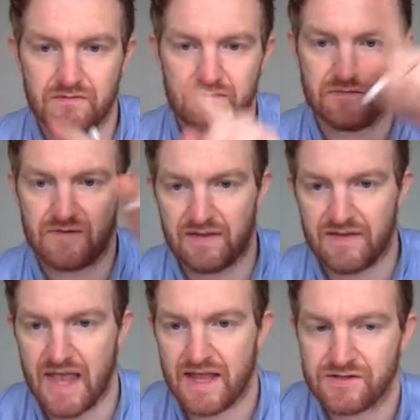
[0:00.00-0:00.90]
around
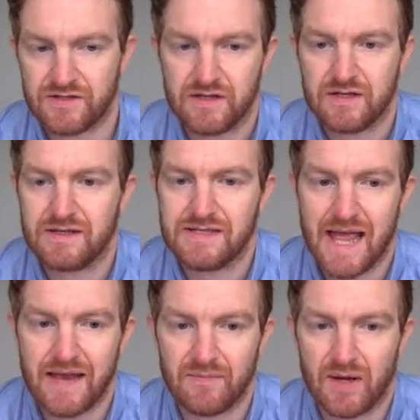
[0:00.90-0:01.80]
the edge,
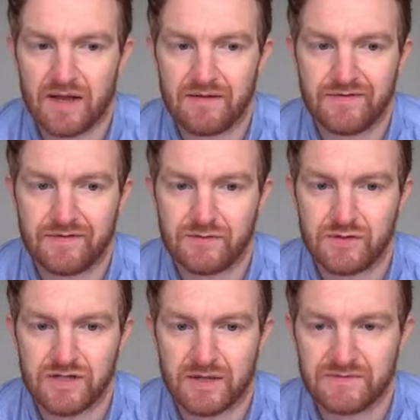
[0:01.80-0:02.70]
10 pi, 2
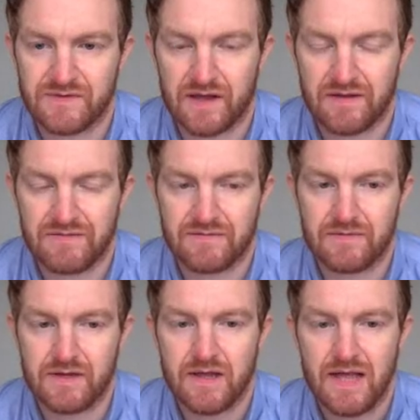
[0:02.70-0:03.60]
times 5.
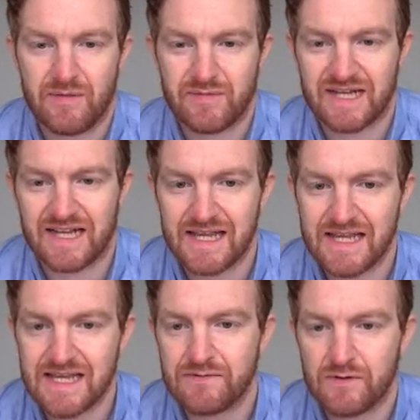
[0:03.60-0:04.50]
And we're going to
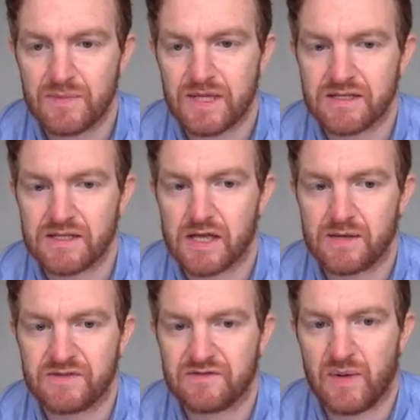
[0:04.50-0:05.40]
leave them in
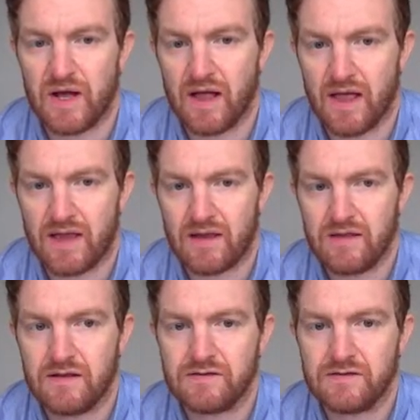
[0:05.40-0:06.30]
terms of pi
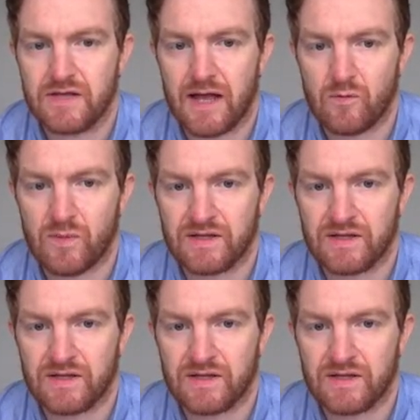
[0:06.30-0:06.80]
to help us.